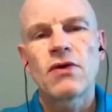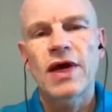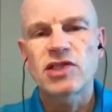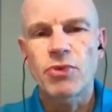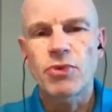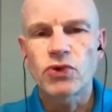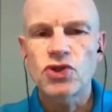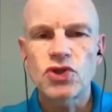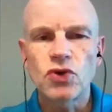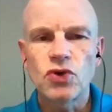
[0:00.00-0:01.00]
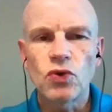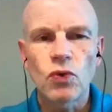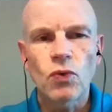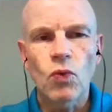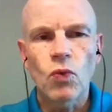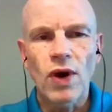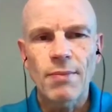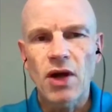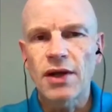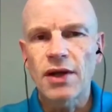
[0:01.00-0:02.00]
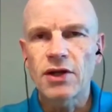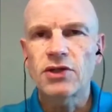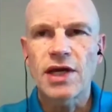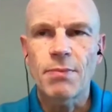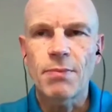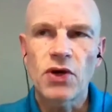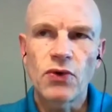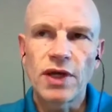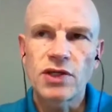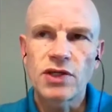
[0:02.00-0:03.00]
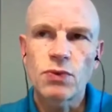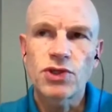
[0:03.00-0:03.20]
as opposed to wipe-on type coatings,